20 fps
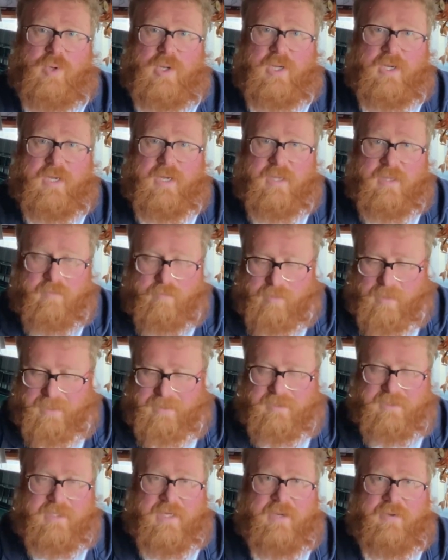we can get them
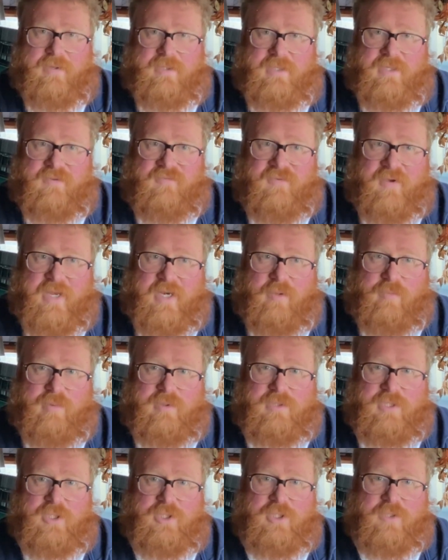planted out into the final
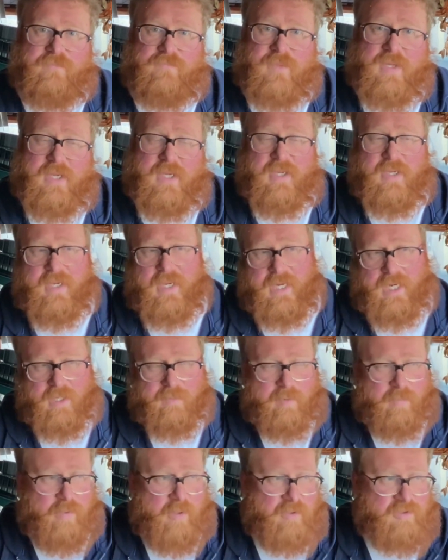position. And
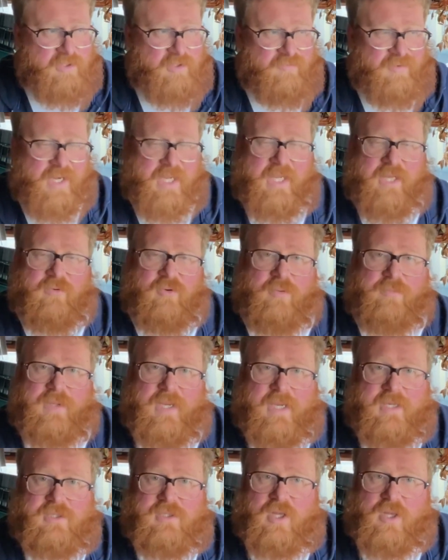I'll be posting regular
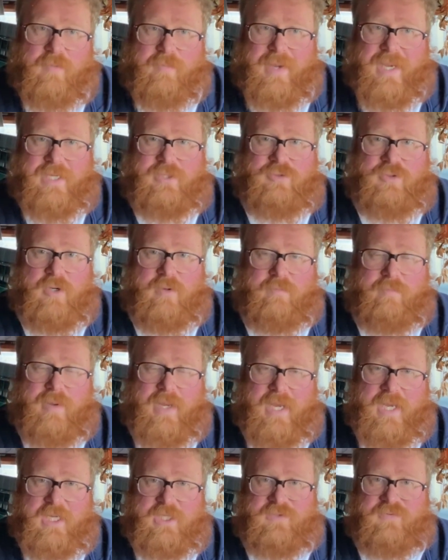updates on the Patreon
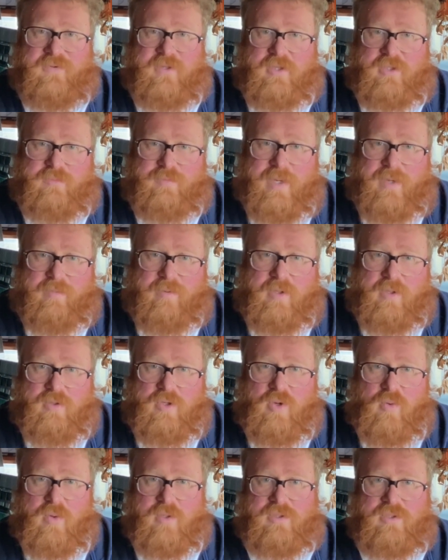page for those people who
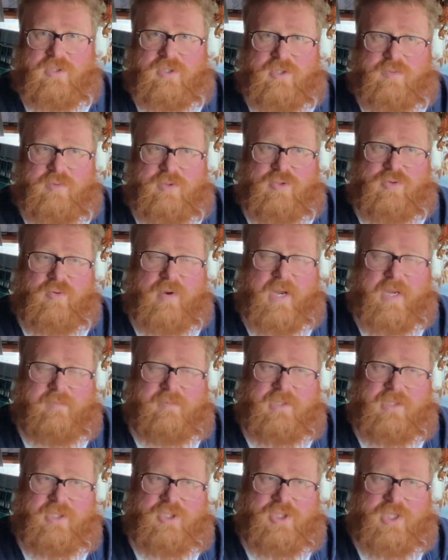do want to
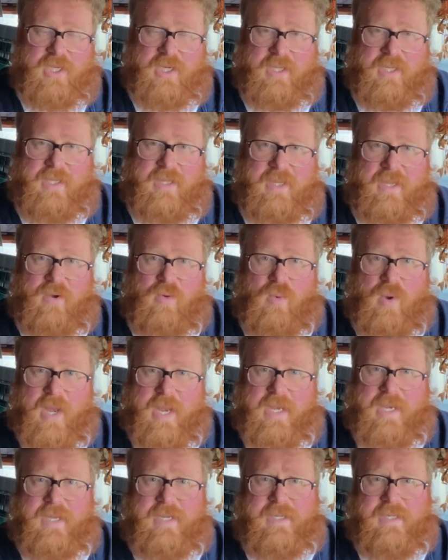subscribe to the channel in that
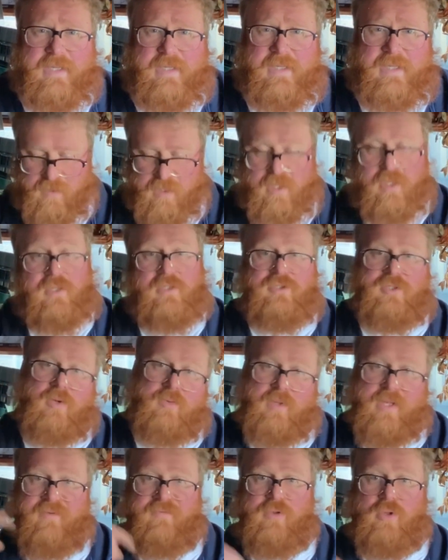way. So
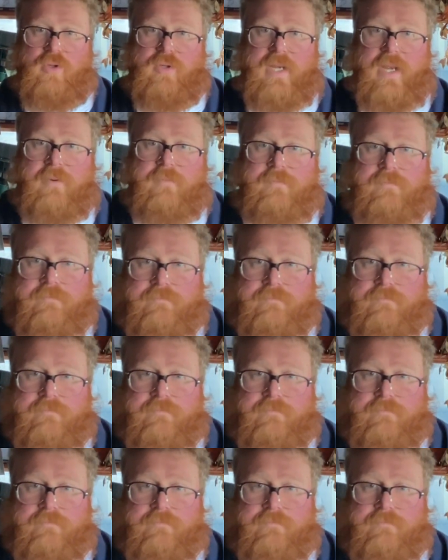have a look now.